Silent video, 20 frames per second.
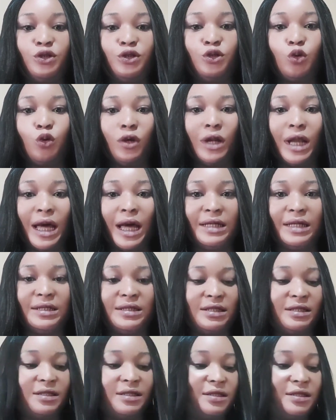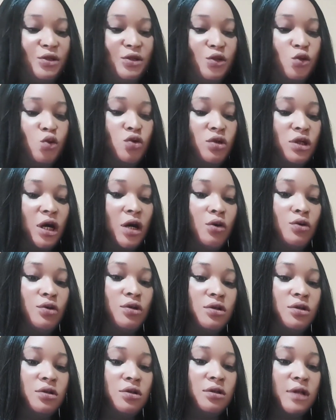so large. This is
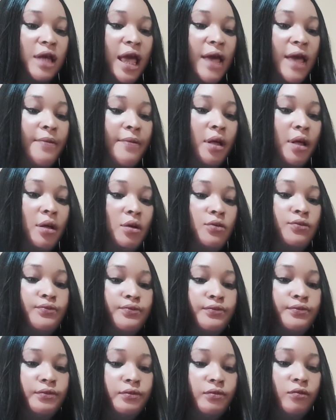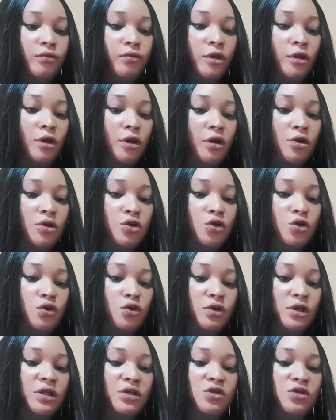2000 ml. So
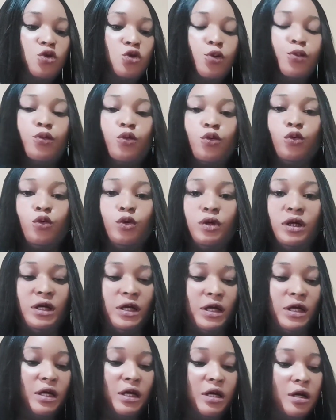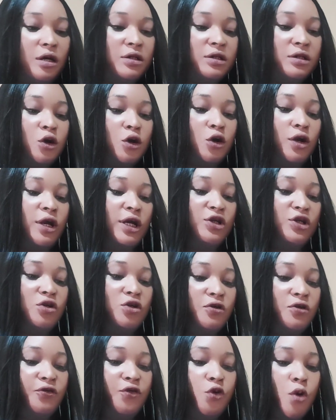this soap, it's a collection
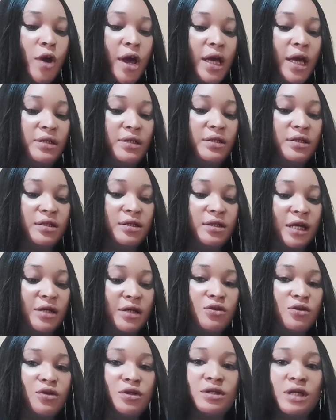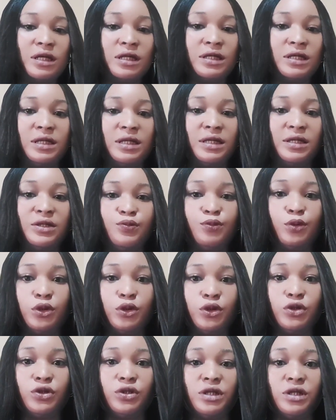of US, I don't know, I think it's
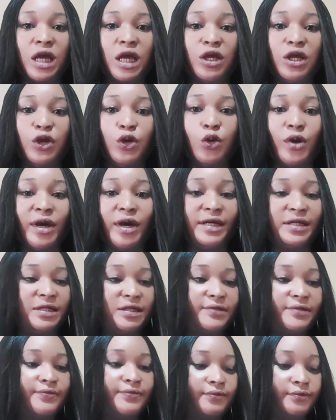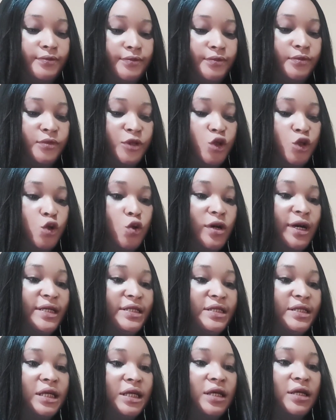produced in US,
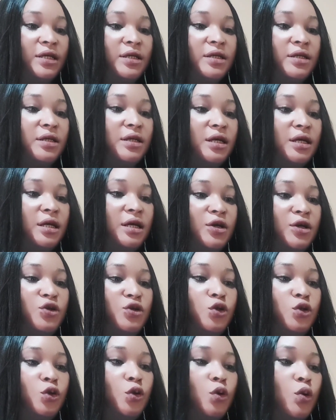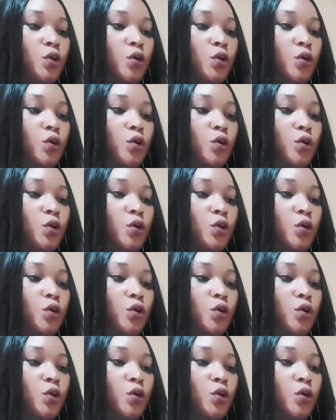USA. So